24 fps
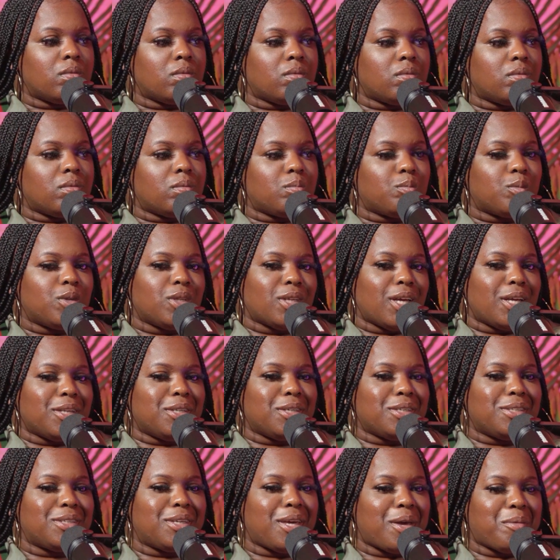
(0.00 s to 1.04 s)
Because I
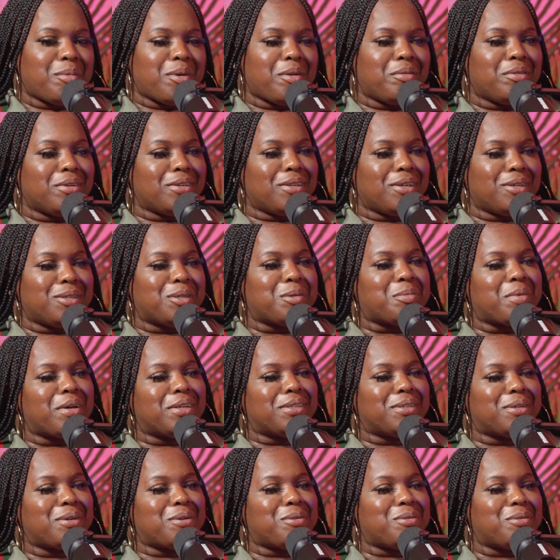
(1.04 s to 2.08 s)
just kept everything to
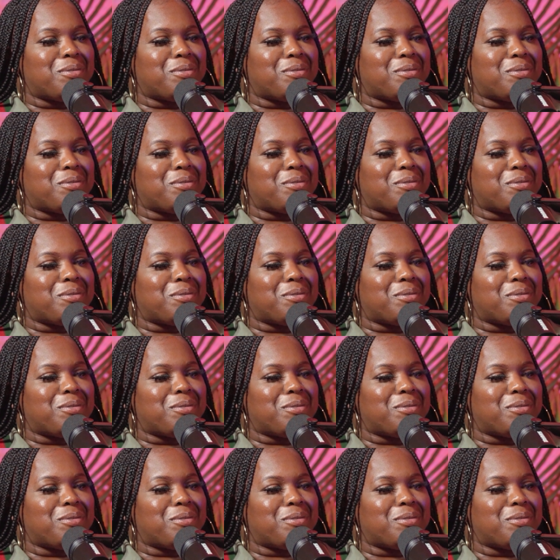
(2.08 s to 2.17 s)
myself.